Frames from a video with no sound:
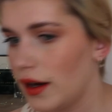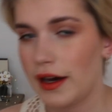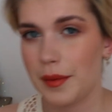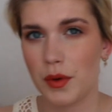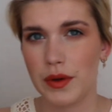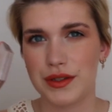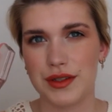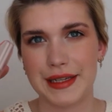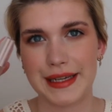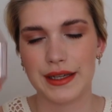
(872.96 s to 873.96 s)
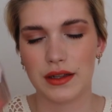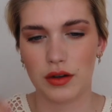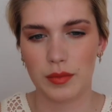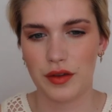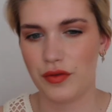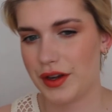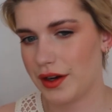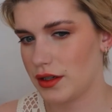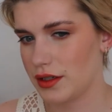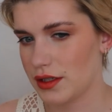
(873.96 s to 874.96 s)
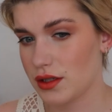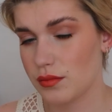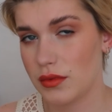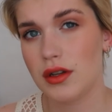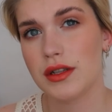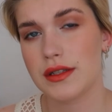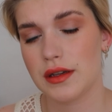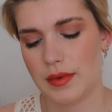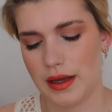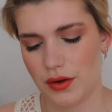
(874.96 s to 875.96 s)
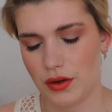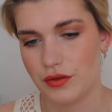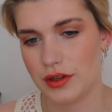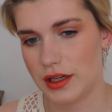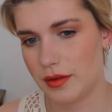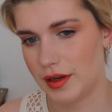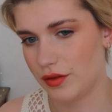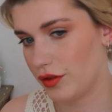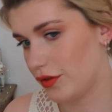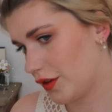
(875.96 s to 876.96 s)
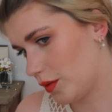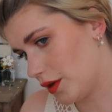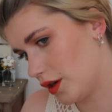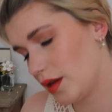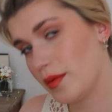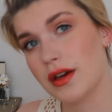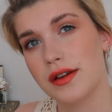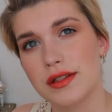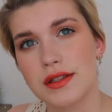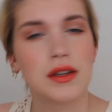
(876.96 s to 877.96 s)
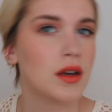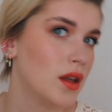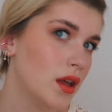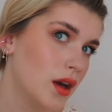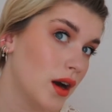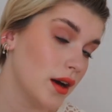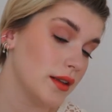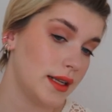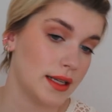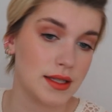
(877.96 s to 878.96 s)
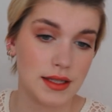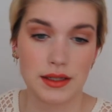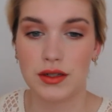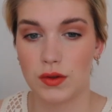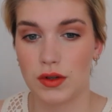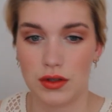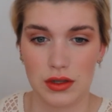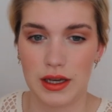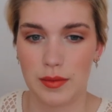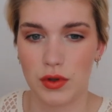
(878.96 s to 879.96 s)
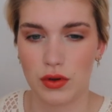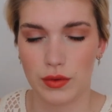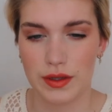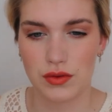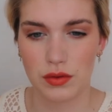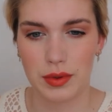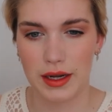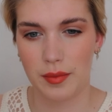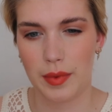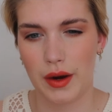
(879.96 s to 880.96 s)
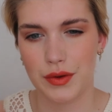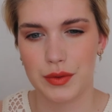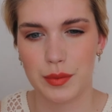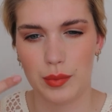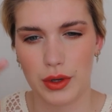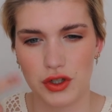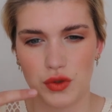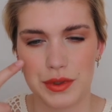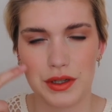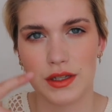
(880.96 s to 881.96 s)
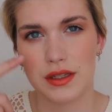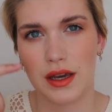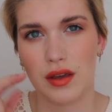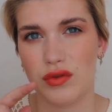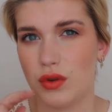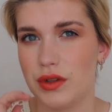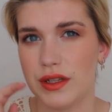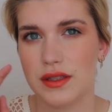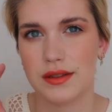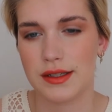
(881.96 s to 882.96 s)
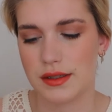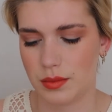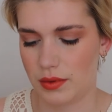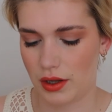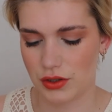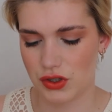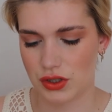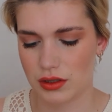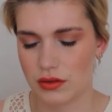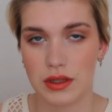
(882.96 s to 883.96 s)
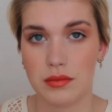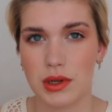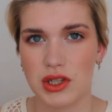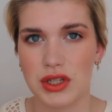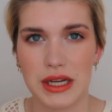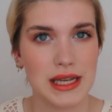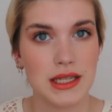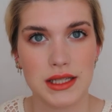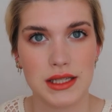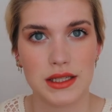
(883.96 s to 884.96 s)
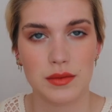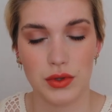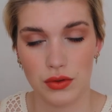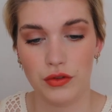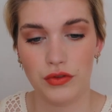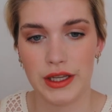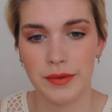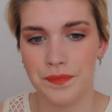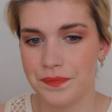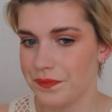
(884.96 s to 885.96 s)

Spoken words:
I'm going to take on my finger the smallest amount of a little bit of a Fenty Beauty, because that's it. I'm not going to apply powder blush, because I've noticed this blush, the cream blush, lasts beautifully.